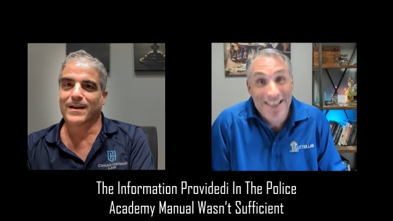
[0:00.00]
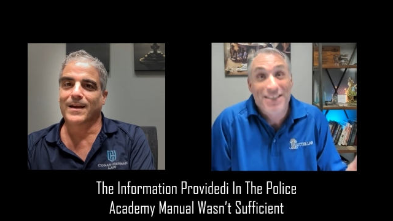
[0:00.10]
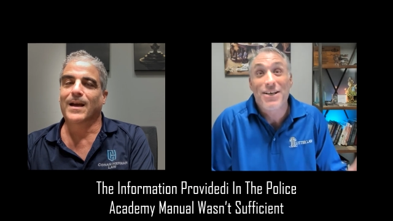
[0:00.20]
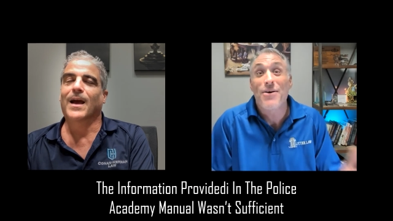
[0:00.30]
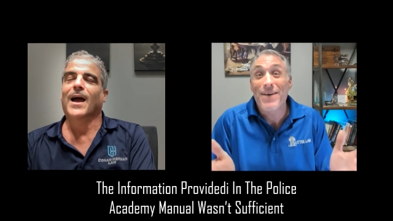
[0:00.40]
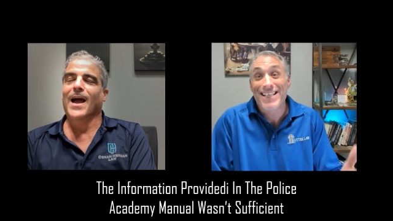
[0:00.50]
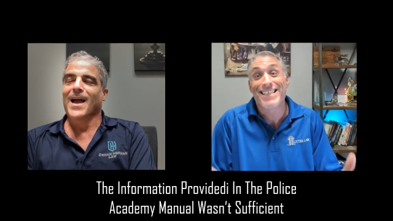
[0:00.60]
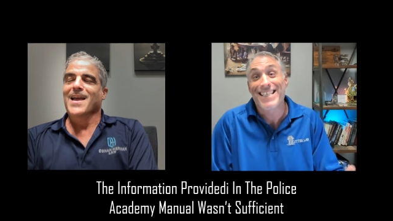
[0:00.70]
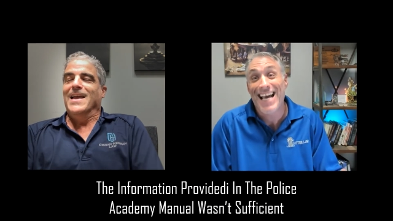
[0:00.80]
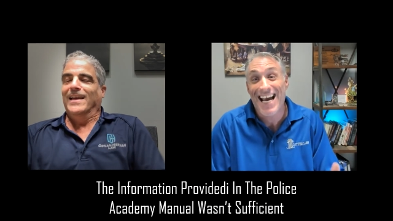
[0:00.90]
Speaker 1: It's so
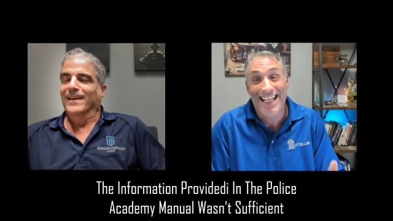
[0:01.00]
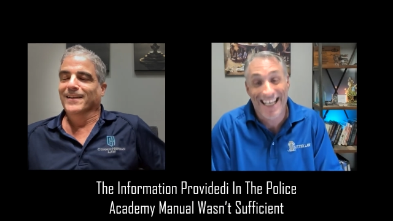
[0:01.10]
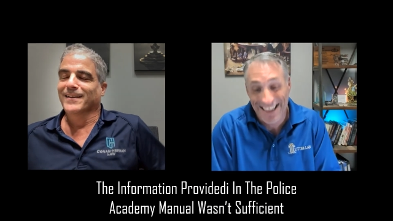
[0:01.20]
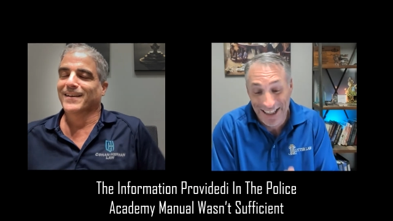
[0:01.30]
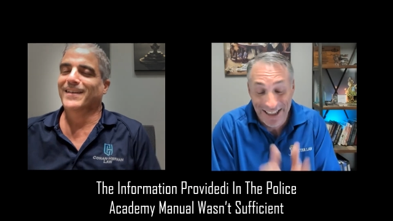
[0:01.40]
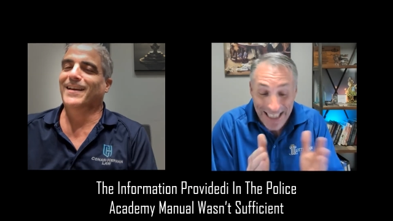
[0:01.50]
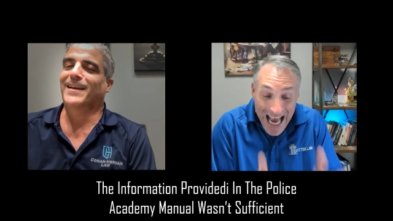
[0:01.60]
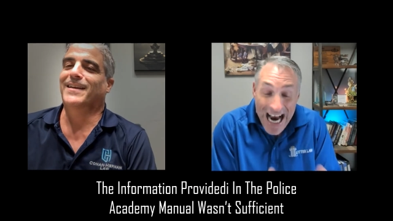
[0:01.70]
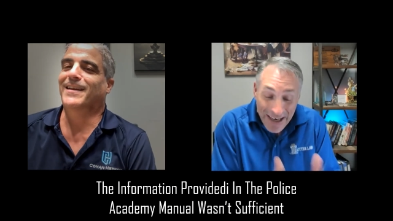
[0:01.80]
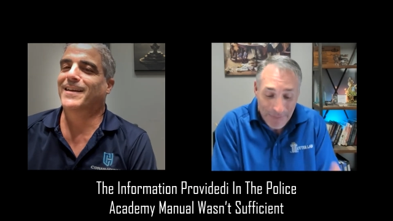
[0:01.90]
insane, like the
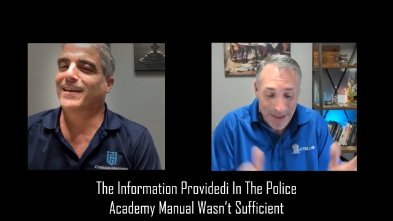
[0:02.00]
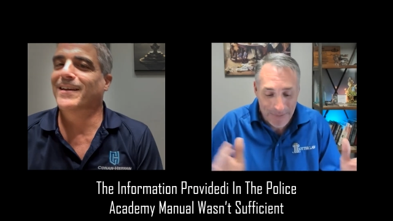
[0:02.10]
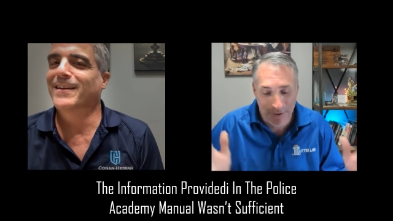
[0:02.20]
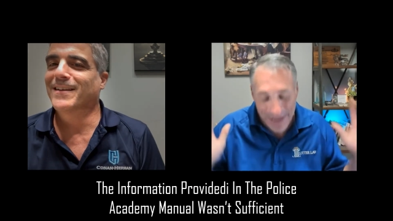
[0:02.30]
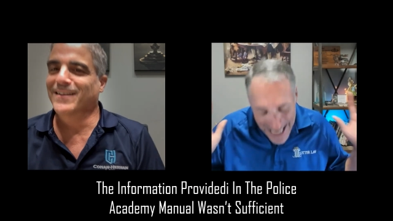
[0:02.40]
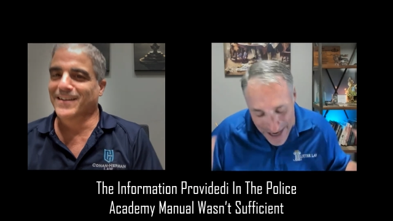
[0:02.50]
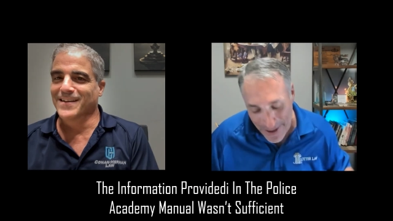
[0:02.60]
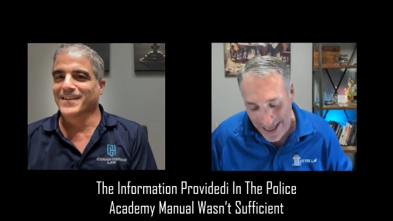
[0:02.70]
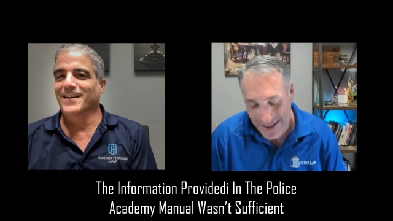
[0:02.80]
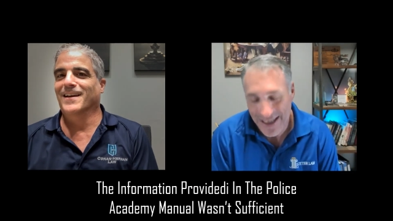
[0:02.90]
lack of people. But
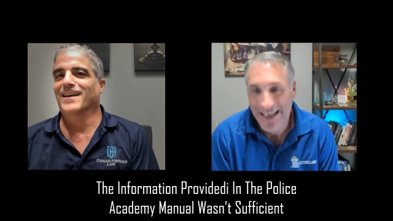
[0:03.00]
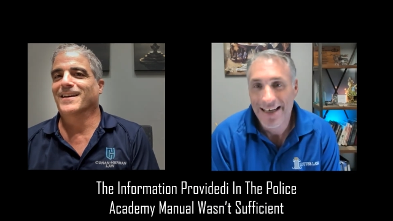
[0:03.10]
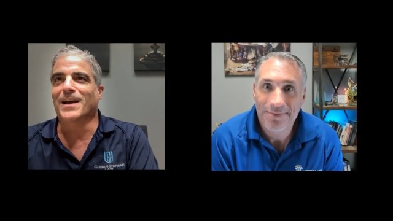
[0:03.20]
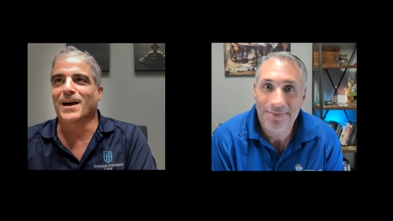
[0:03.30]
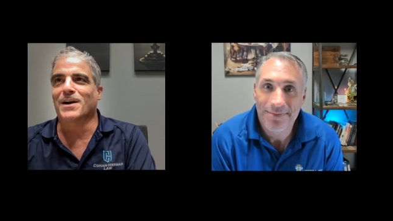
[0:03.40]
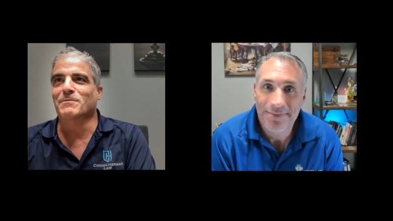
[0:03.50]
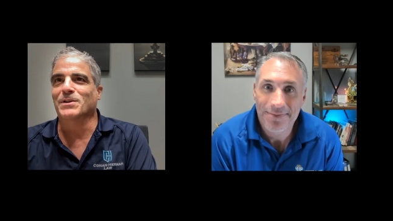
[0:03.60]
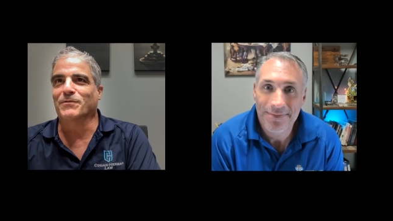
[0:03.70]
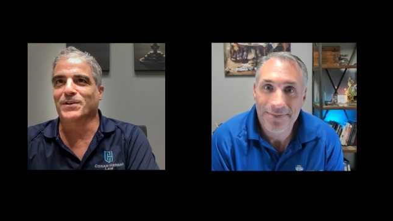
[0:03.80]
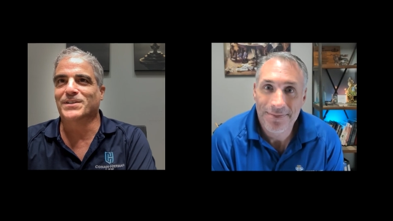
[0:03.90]
anyways,
Speaker 2: uh, when
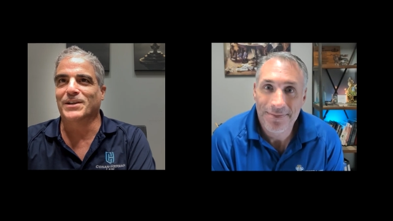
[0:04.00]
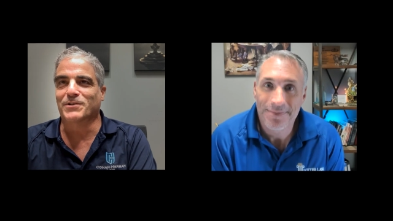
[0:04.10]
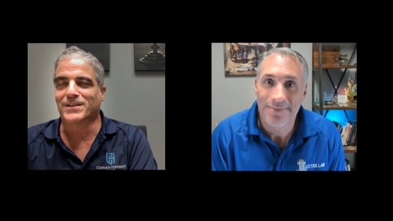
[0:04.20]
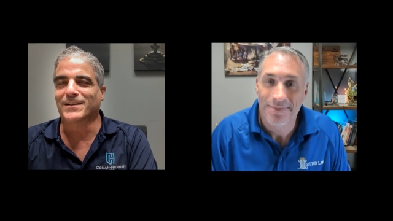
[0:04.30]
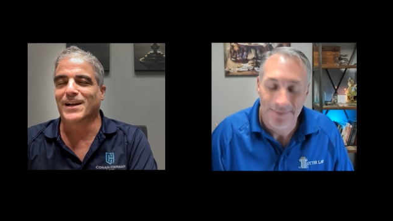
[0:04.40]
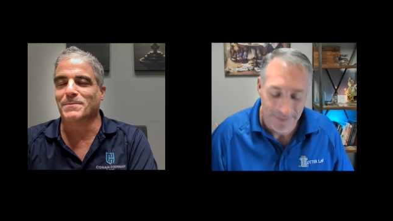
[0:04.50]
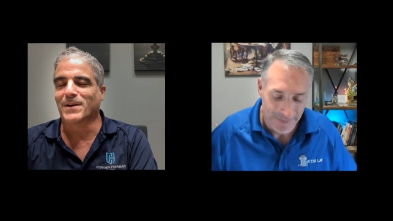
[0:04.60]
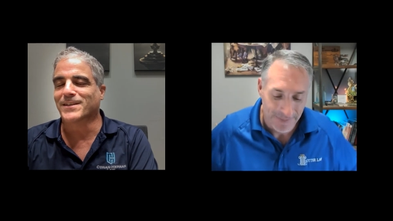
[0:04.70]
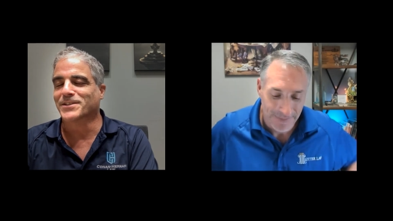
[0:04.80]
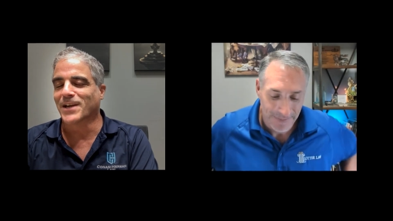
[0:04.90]
you first said you're excited
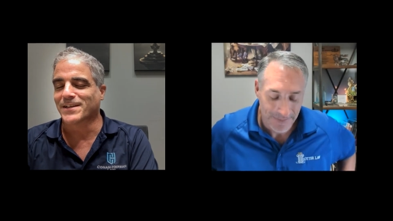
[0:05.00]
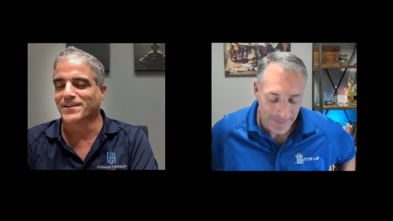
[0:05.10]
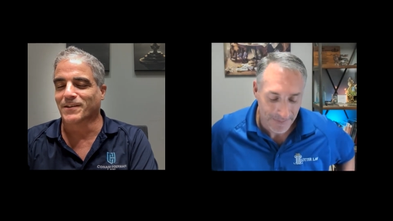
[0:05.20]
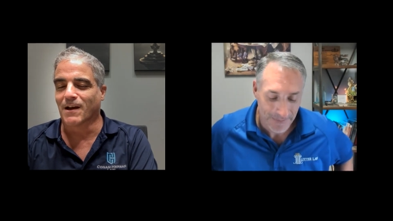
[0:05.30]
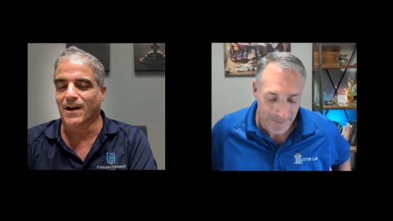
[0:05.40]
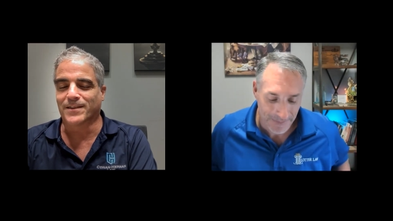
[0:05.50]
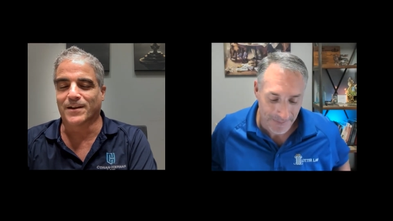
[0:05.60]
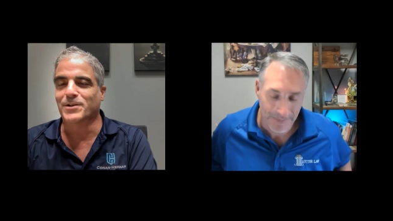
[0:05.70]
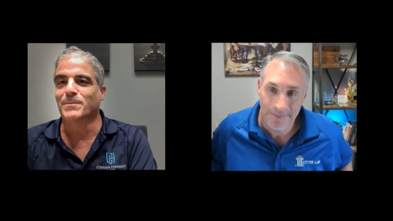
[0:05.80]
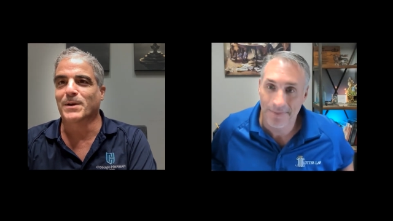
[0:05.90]
about the change in law, I
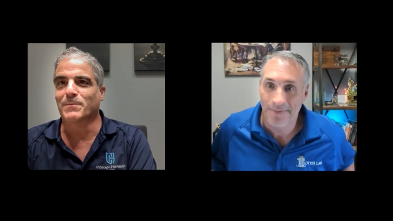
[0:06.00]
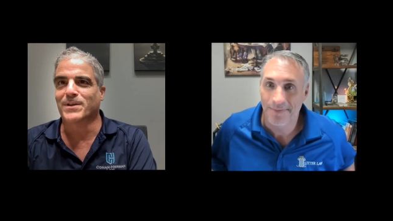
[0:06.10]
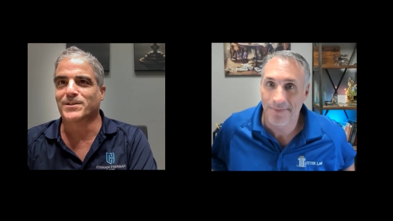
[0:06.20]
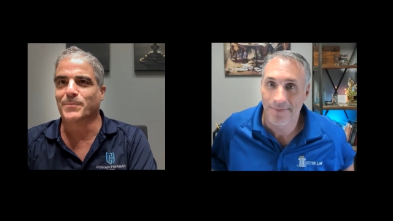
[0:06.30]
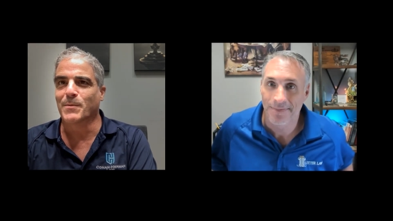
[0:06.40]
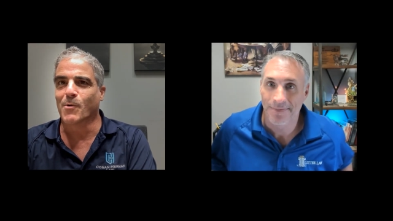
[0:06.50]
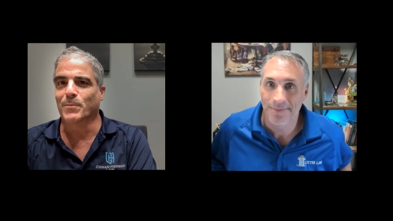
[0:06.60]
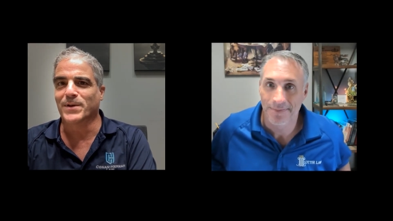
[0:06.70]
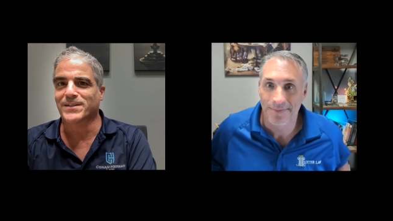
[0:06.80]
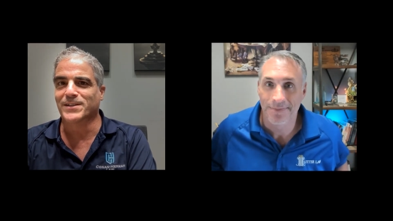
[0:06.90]
thought you meant because it'd be more
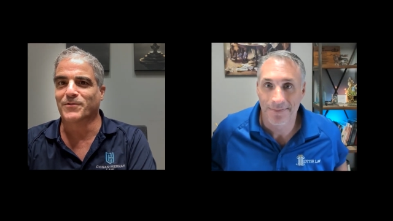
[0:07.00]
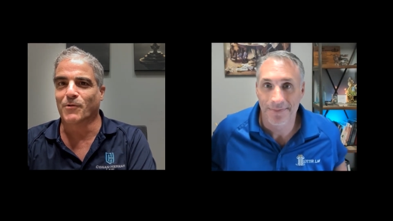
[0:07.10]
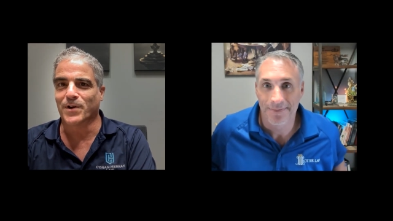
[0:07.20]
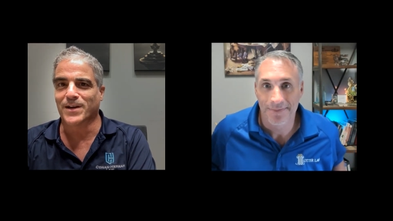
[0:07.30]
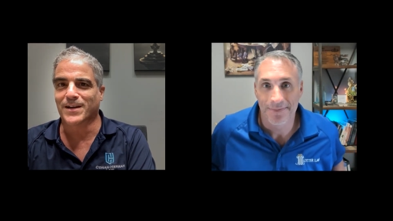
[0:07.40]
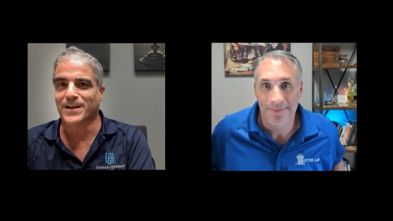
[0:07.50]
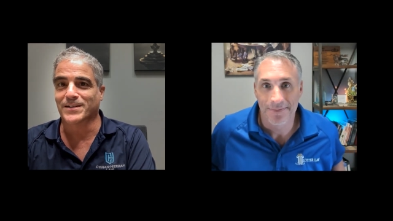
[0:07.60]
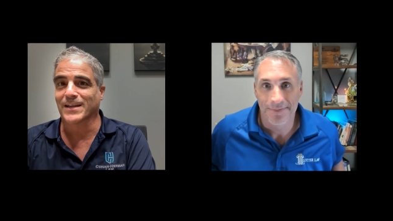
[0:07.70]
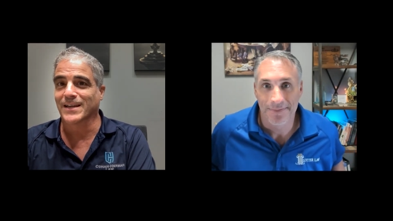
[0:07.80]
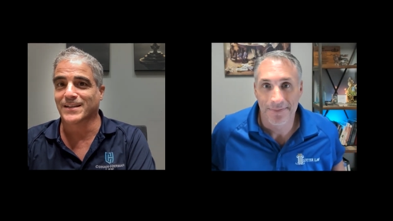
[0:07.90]
business for you
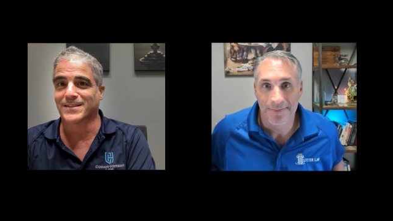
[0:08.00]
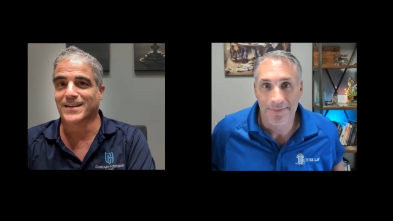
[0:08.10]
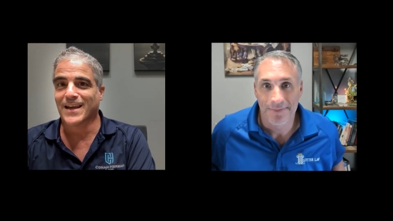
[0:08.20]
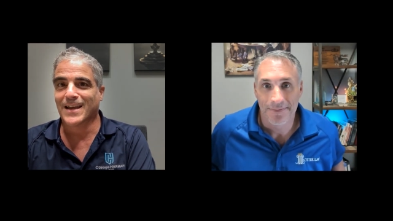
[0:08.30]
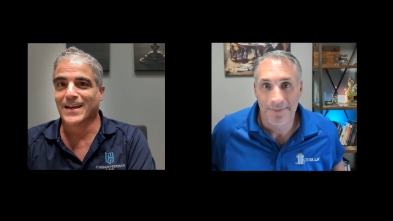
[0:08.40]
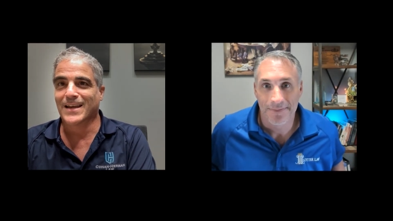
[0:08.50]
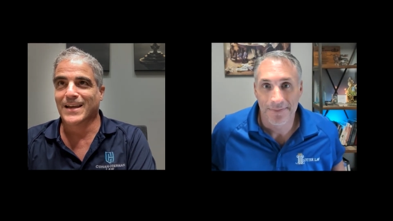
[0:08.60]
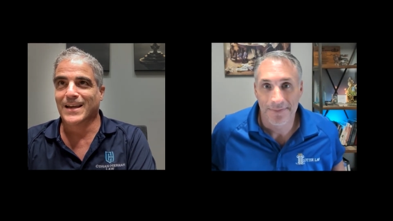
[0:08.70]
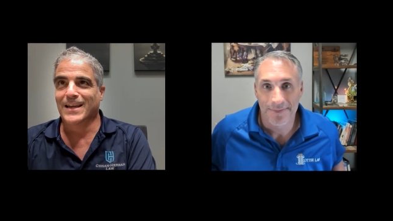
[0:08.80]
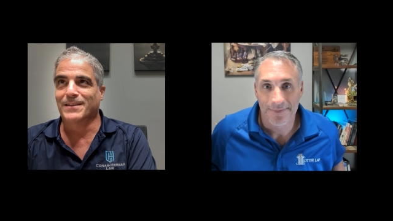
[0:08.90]
because it is.
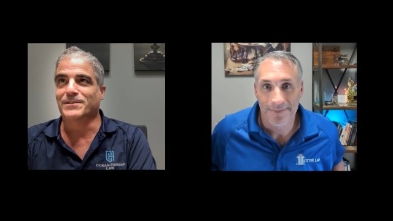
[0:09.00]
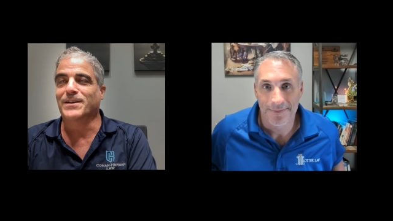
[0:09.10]
There's